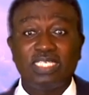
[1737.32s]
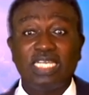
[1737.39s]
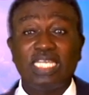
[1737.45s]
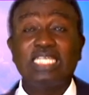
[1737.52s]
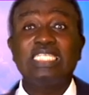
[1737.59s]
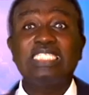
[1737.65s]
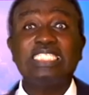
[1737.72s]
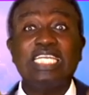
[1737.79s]

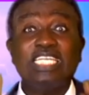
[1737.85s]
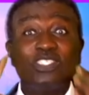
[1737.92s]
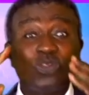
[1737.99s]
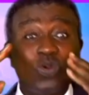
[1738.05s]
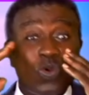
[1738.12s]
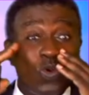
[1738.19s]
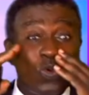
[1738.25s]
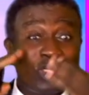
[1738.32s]
and it takes
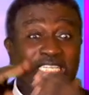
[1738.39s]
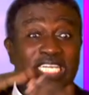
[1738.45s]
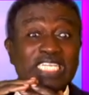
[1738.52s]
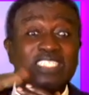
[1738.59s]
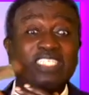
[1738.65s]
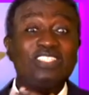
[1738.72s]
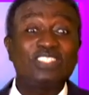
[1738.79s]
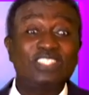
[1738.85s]
all their
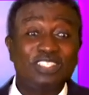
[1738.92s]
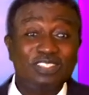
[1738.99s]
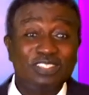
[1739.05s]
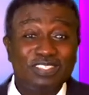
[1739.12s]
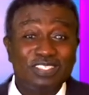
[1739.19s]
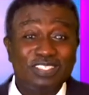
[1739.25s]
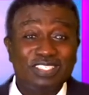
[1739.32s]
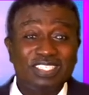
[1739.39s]
attention,
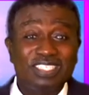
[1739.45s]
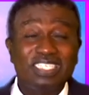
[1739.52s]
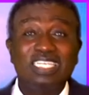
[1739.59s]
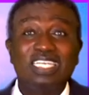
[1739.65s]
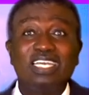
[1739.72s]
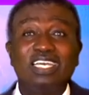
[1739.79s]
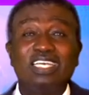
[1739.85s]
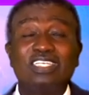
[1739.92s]

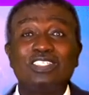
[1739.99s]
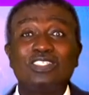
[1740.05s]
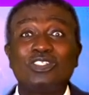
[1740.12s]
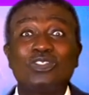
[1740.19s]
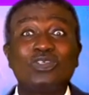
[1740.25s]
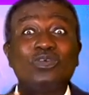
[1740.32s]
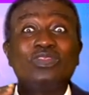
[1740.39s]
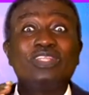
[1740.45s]

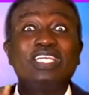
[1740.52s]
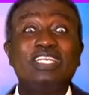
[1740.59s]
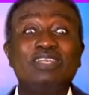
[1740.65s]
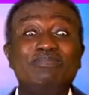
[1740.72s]
so they